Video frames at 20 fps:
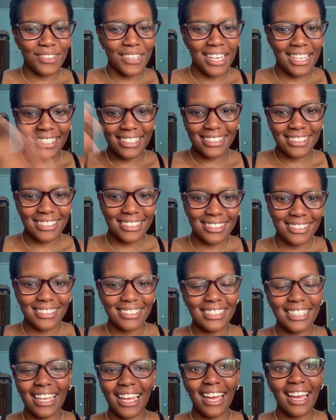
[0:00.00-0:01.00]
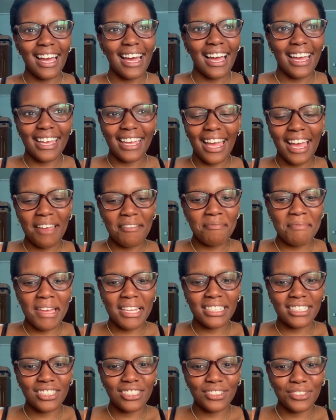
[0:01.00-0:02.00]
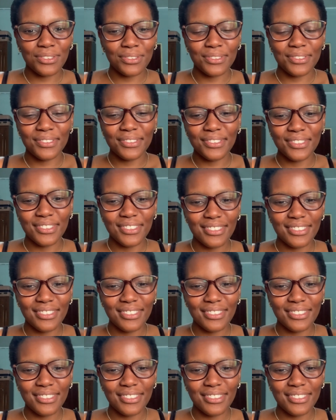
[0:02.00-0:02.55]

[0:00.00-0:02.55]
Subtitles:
and yeah, I managed to